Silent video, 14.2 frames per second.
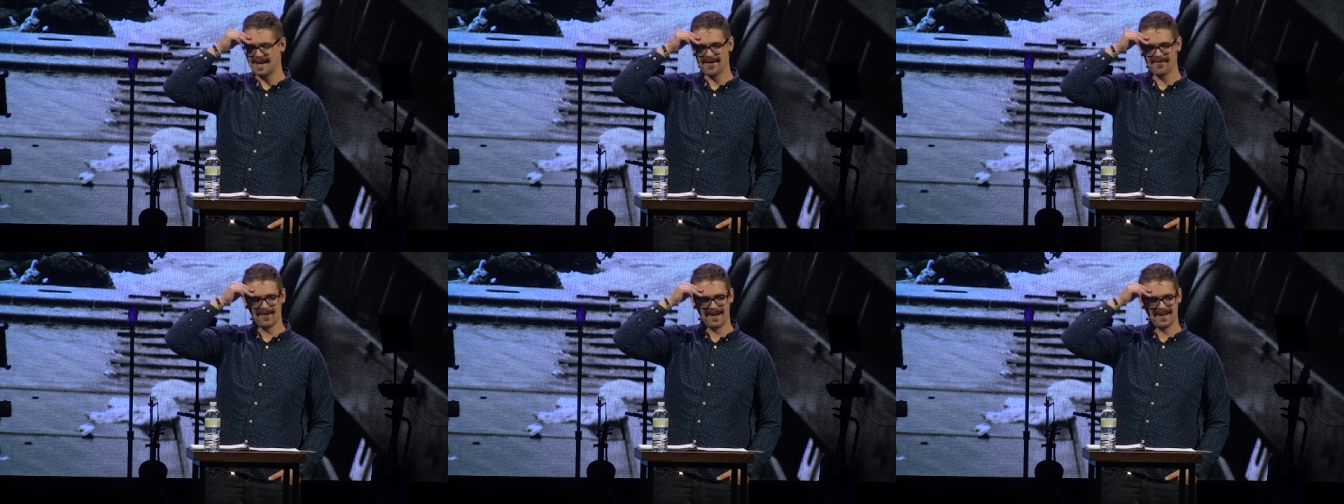
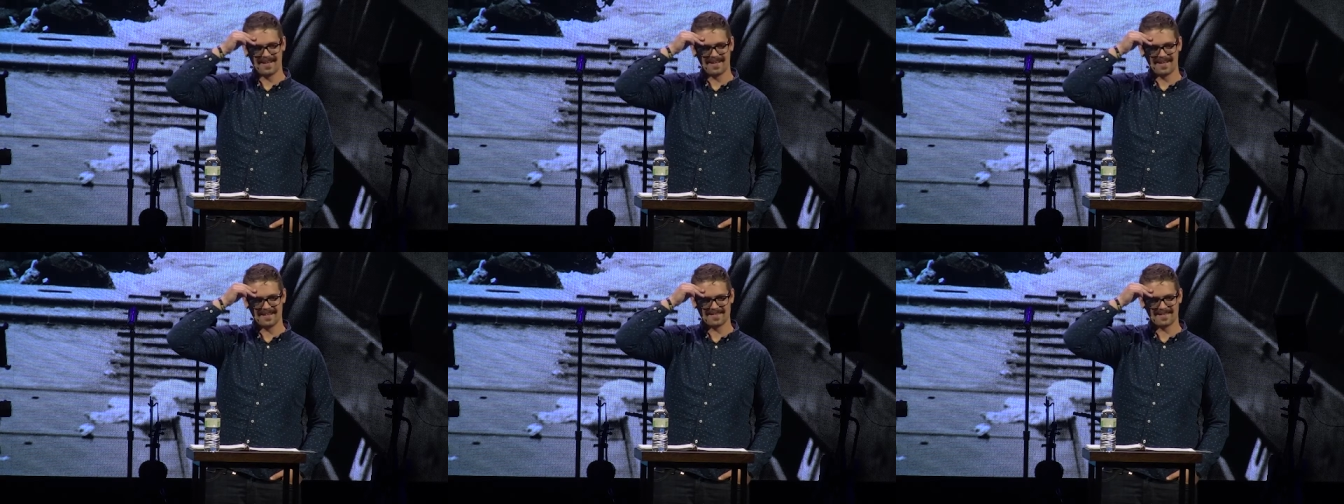that way.
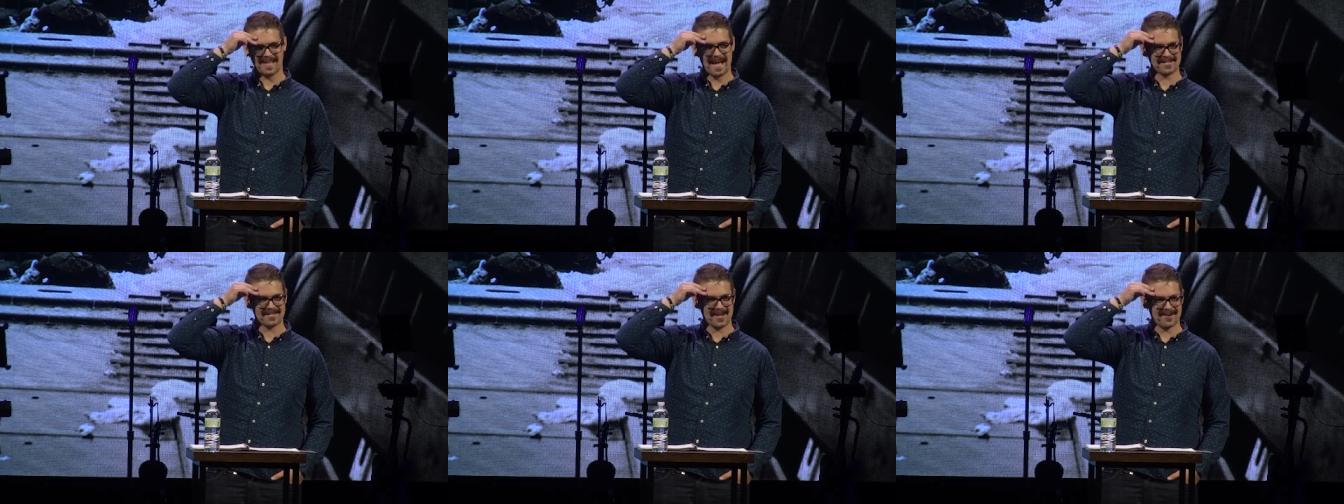He doesn't
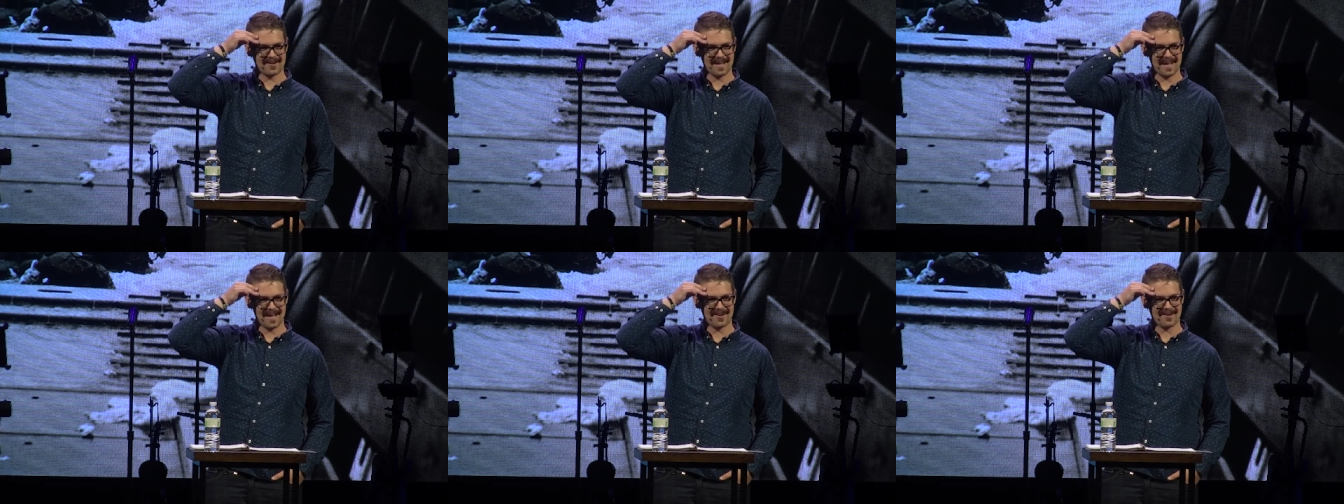lash out
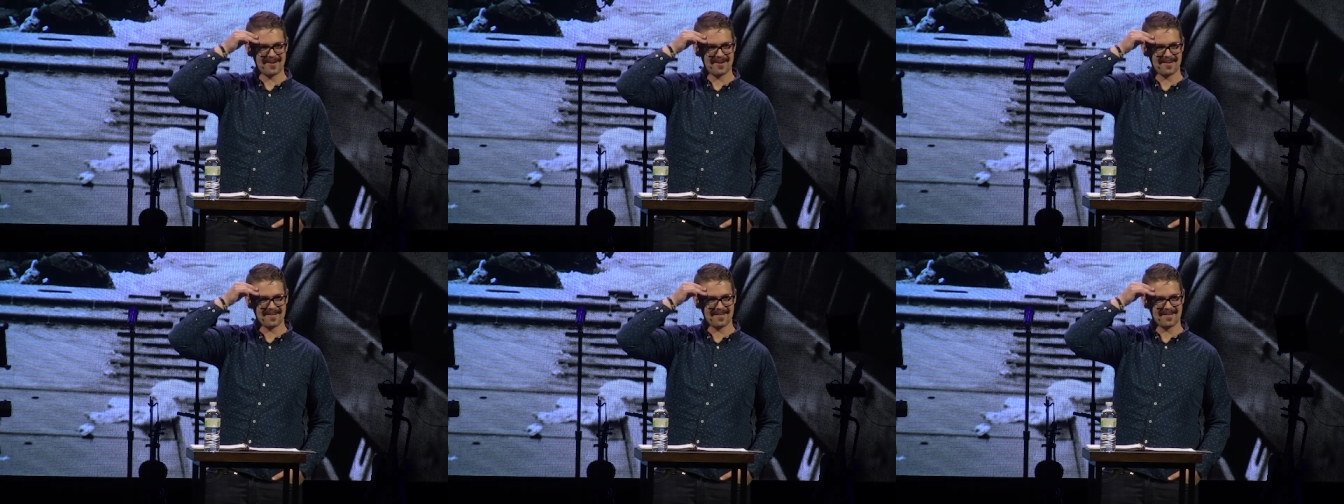in
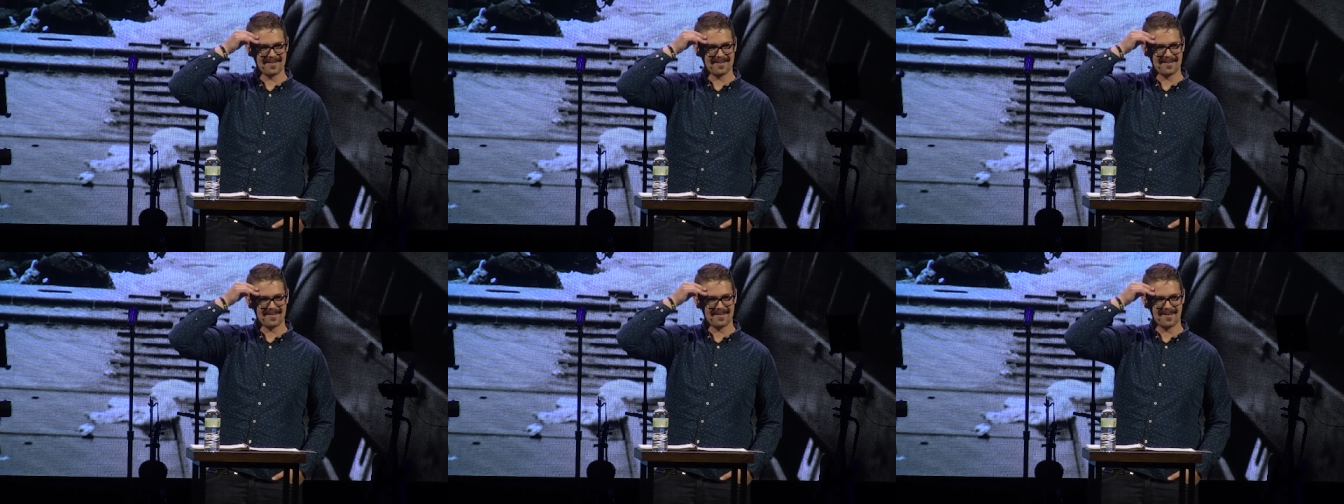anger.
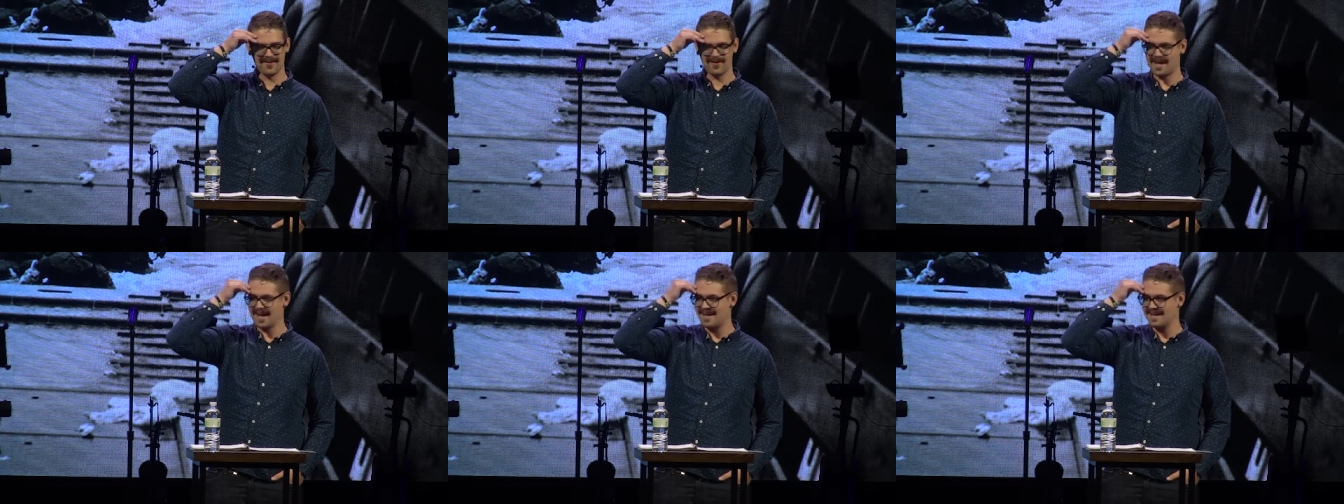
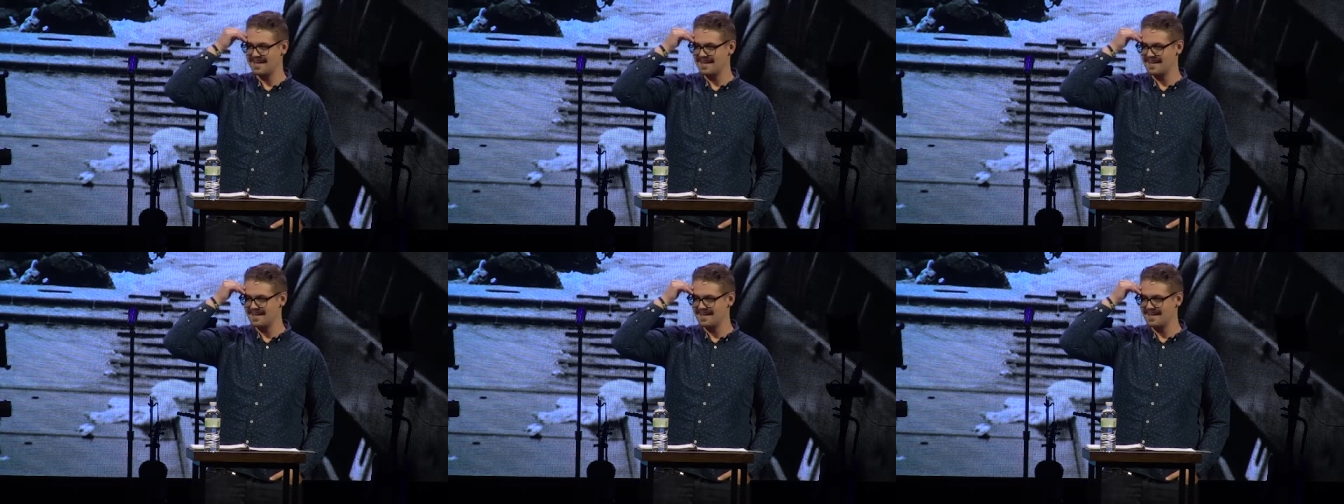Okay.